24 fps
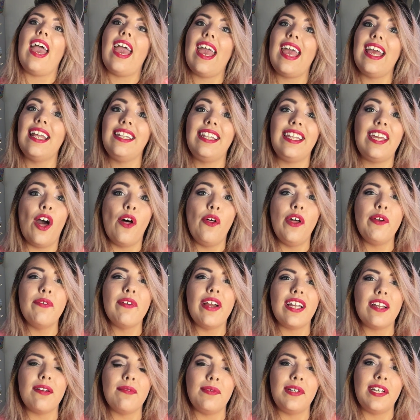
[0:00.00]
and the only
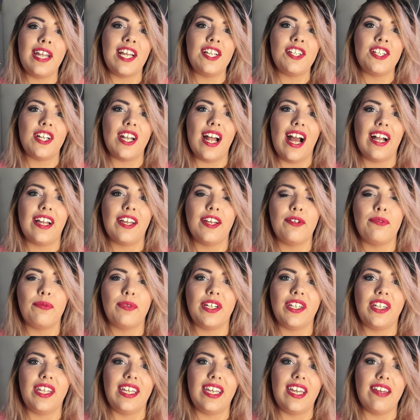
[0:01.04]
recommendation I could
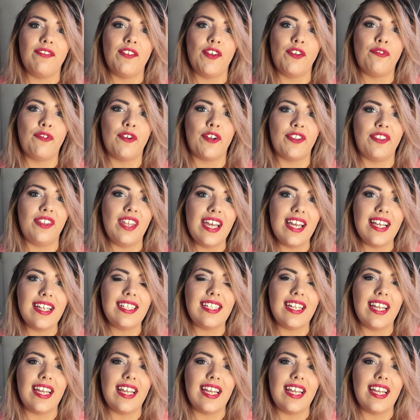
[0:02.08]
really give you for this